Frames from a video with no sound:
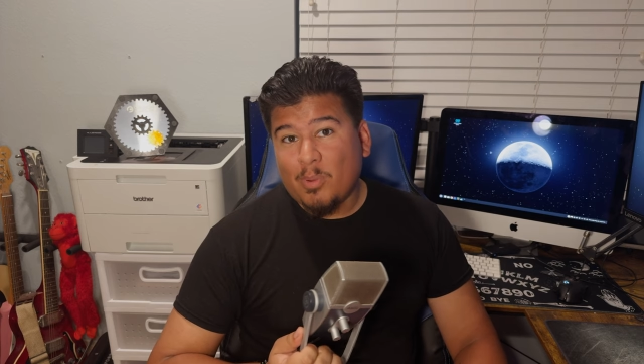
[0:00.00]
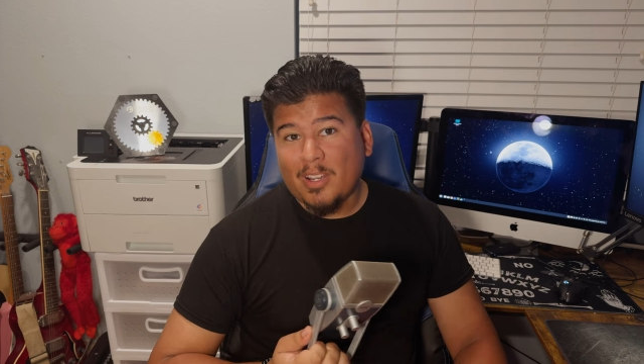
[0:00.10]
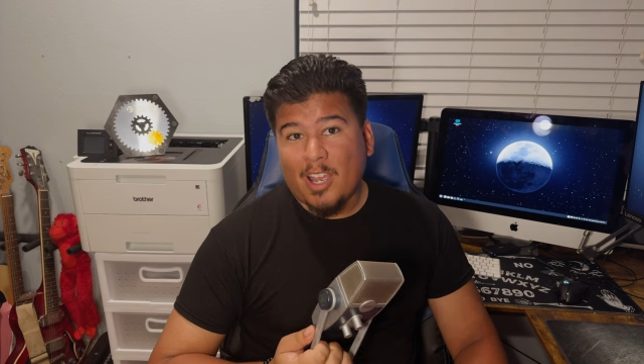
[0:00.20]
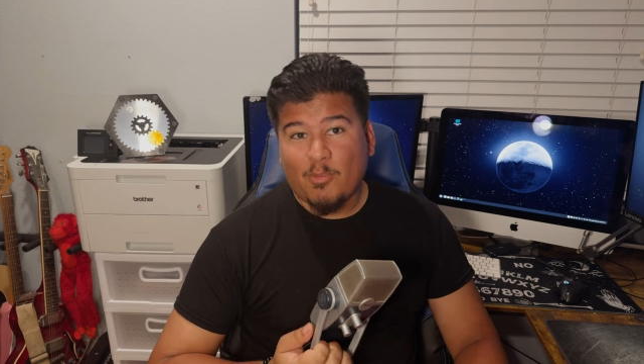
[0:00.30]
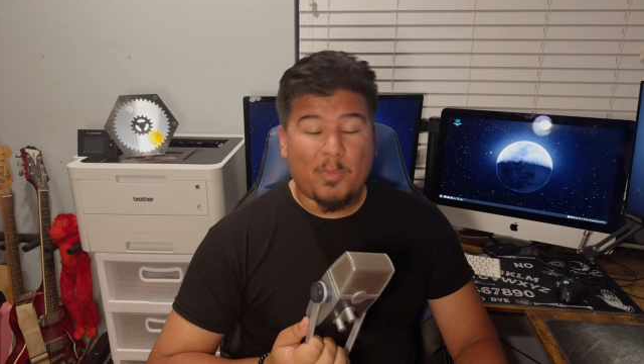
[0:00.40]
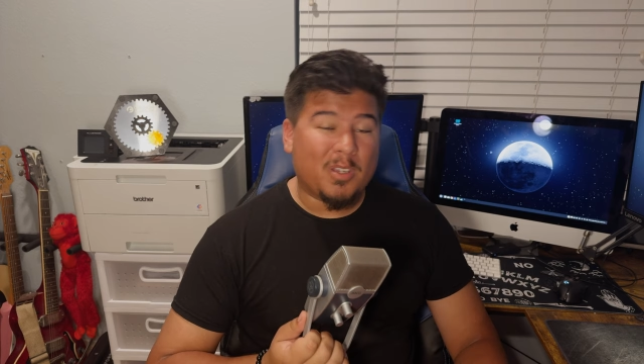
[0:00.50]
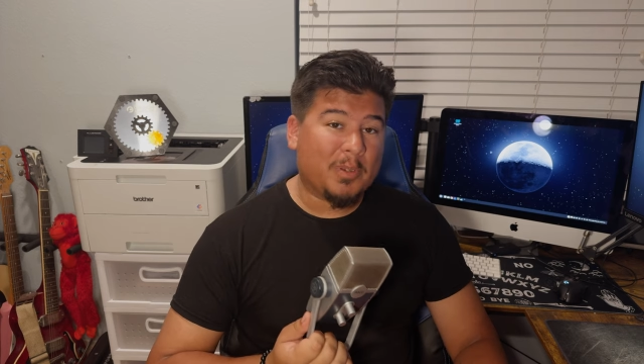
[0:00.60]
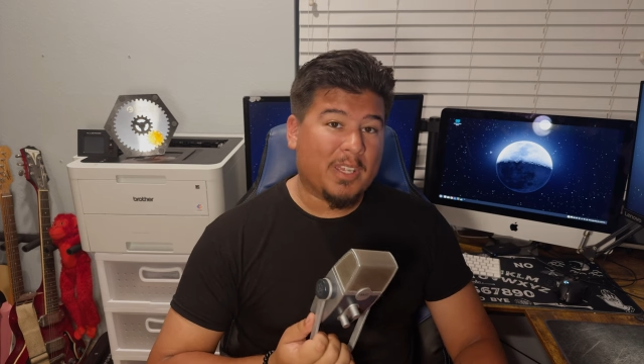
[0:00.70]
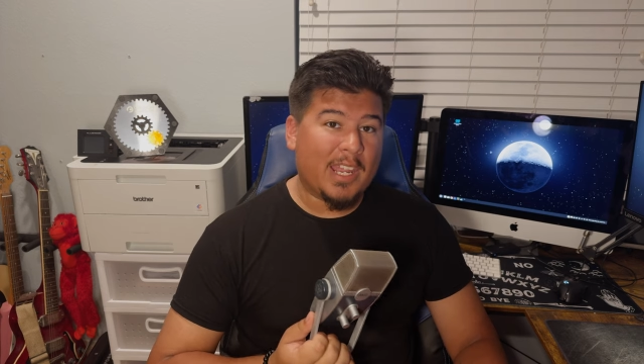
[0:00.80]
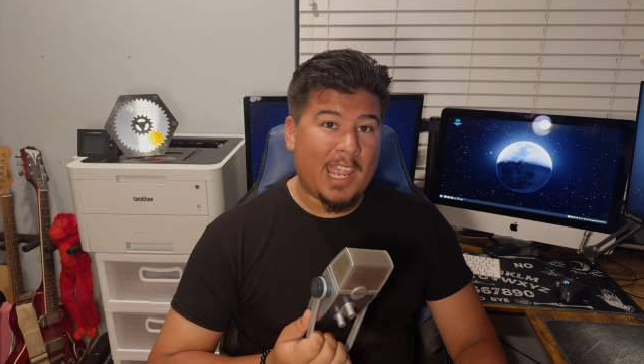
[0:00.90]
but I won't be
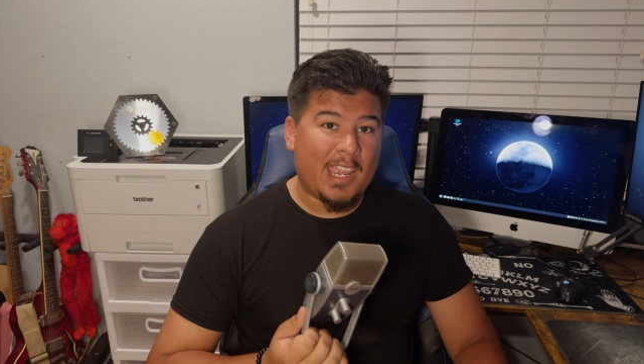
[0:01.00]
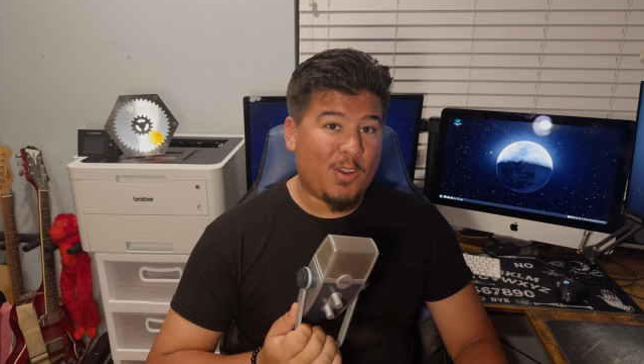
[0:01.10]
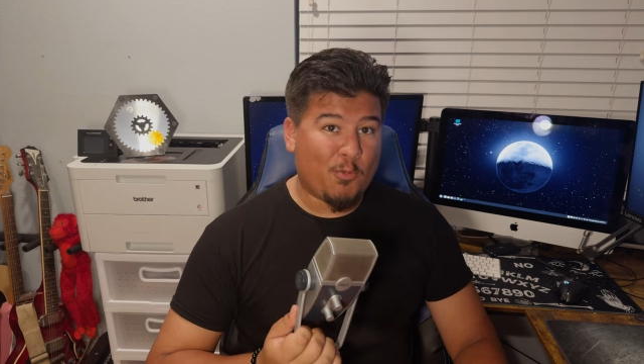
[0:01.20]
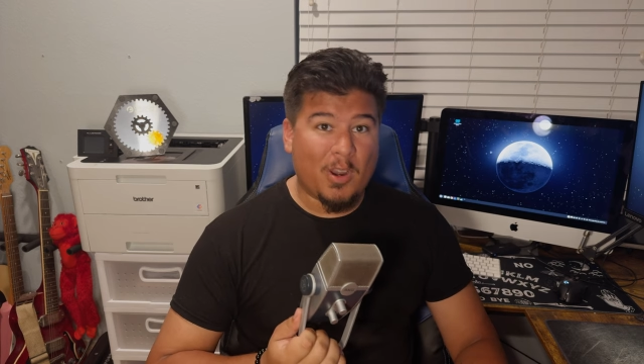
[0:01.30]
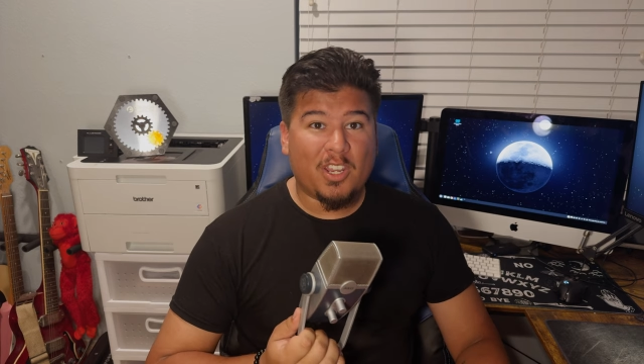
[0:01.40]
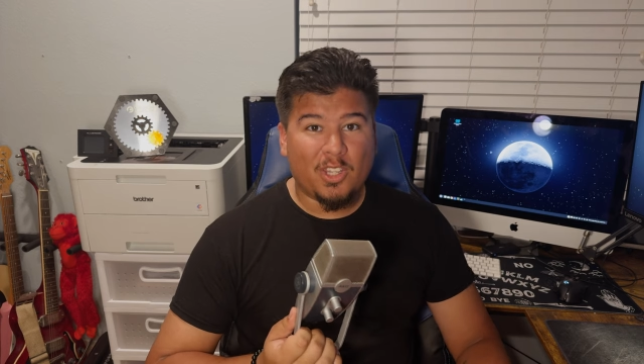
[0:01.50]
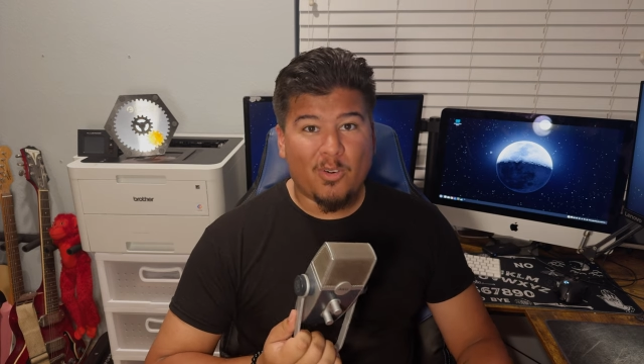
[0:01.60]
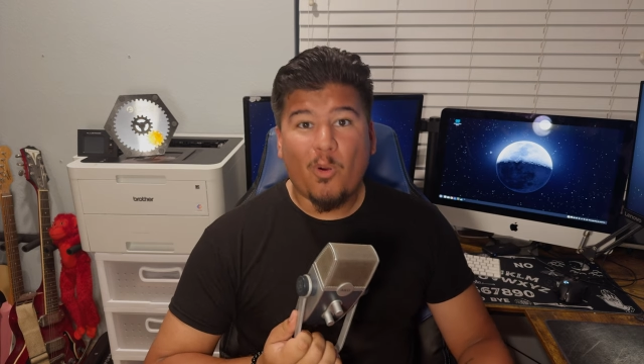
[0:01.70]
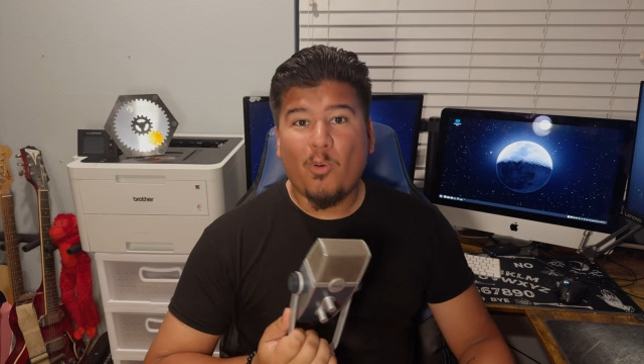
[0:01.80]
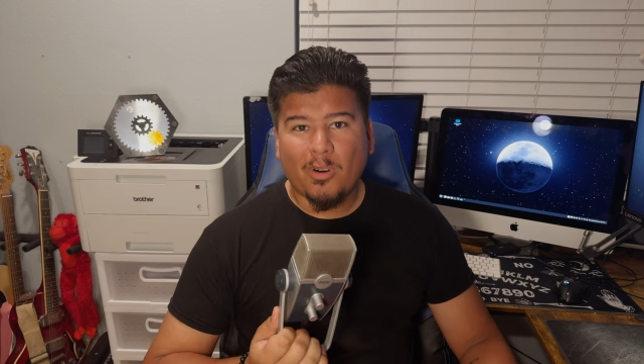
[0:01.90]
able to get a
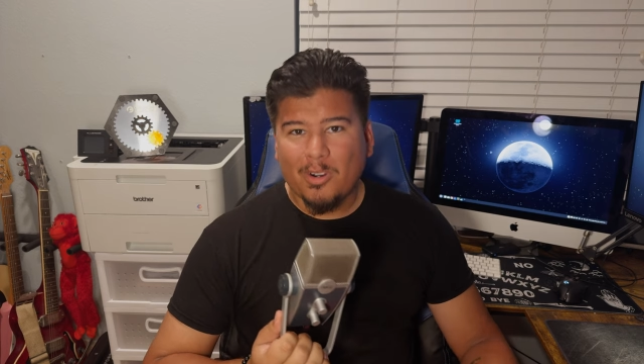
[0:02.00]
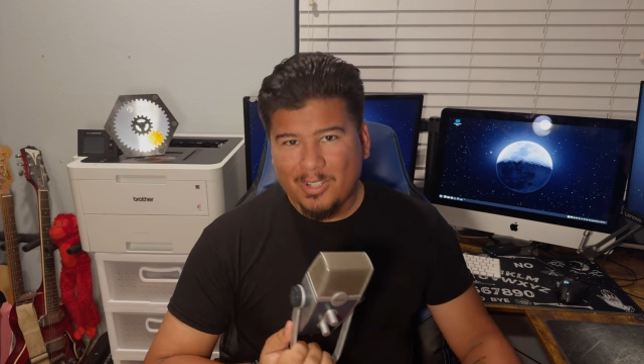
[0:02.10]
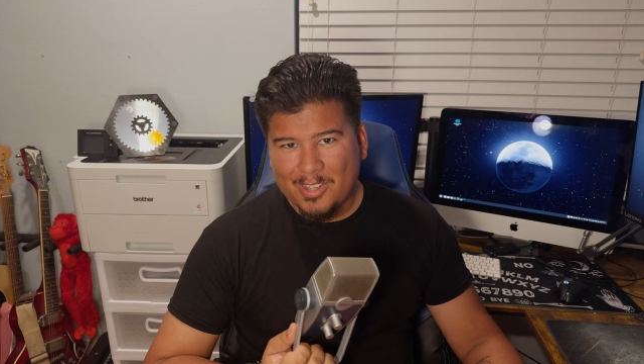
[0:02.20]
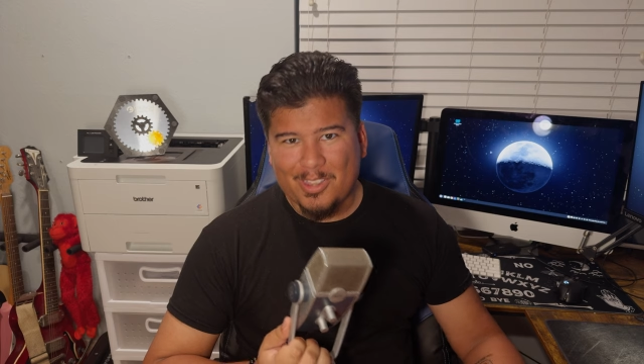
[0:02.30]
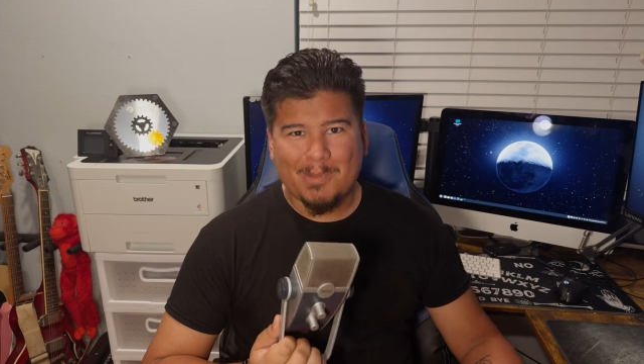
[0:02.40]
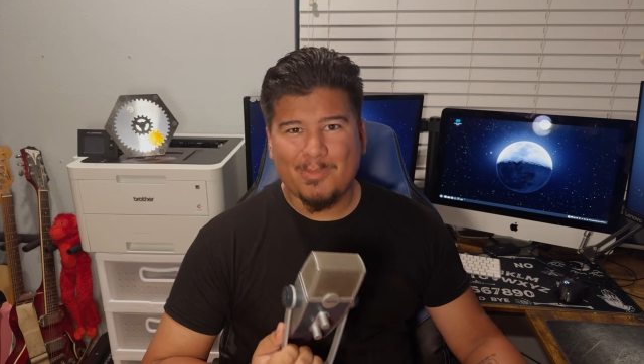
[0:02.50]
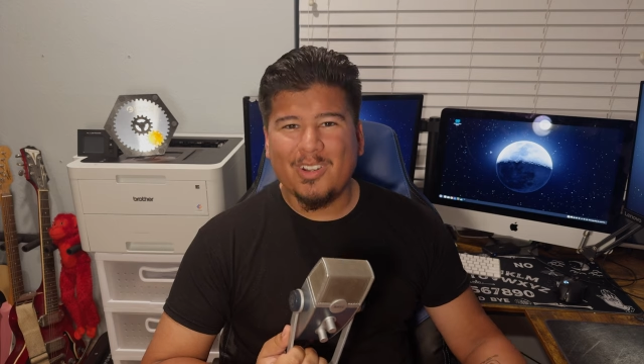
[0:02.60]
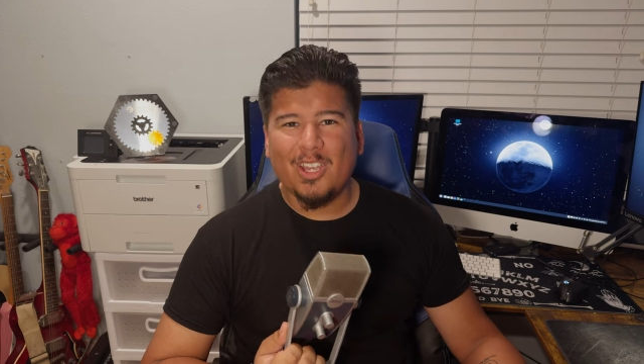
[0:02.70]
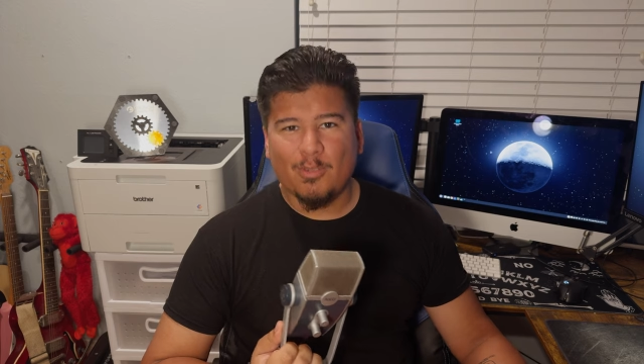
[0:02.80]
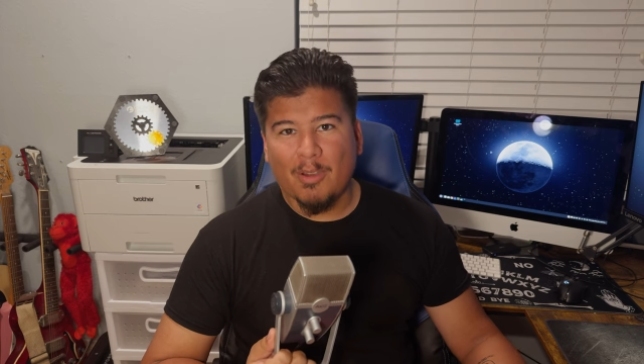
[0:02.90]
regular horror-themed
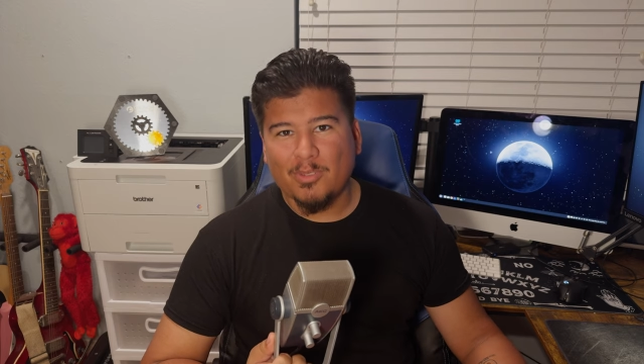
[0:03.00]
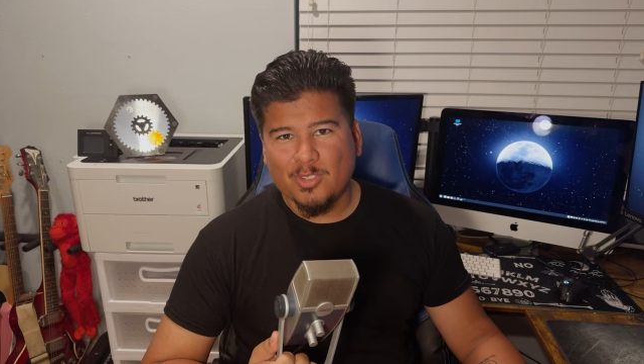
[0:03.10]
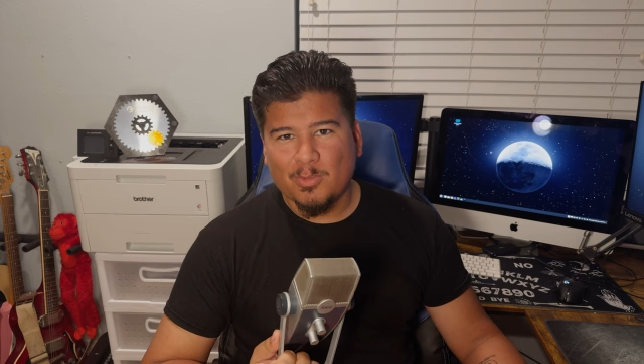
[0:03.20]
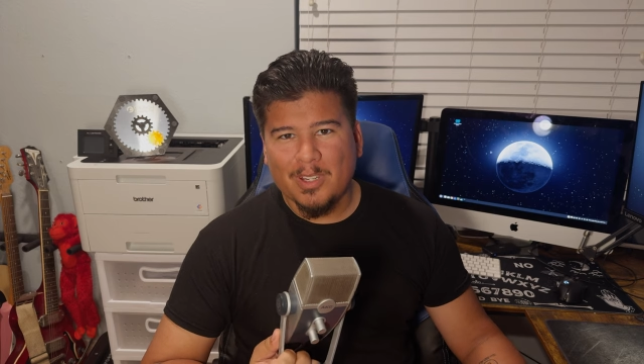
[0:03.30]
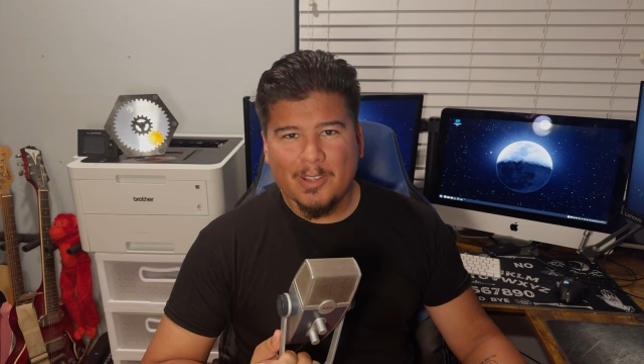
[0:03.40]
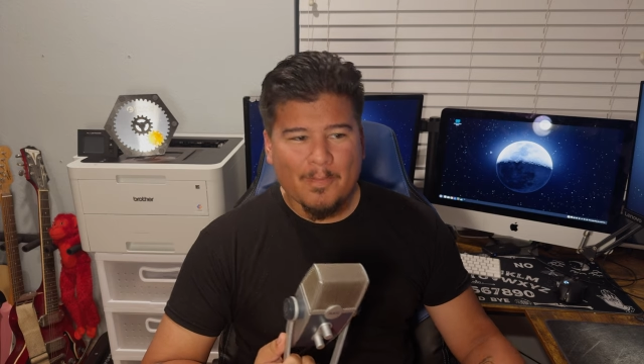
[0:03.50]
video out this week.